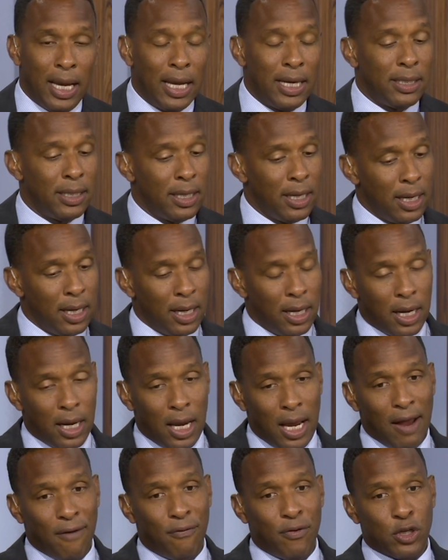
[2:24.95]
And
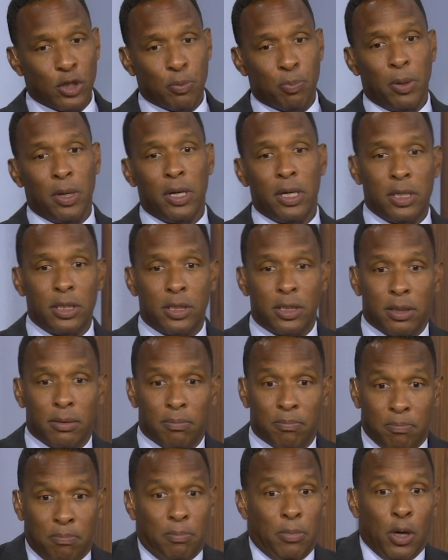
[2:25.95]
if you're Spurs,
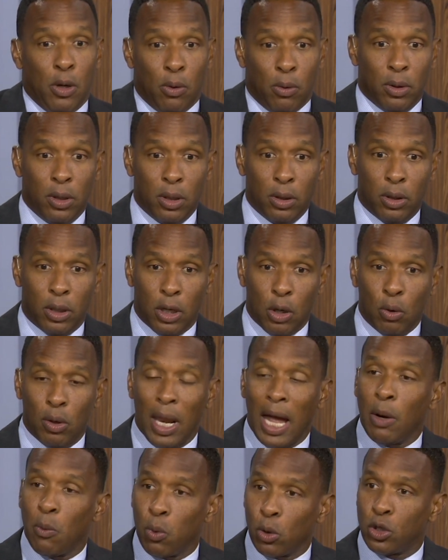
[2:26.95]
you know, you, you
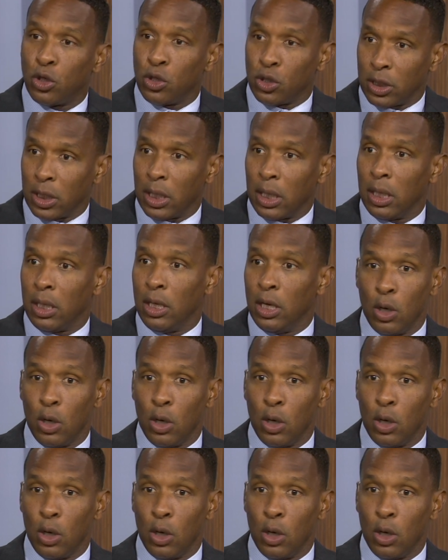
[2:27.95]
like what you see.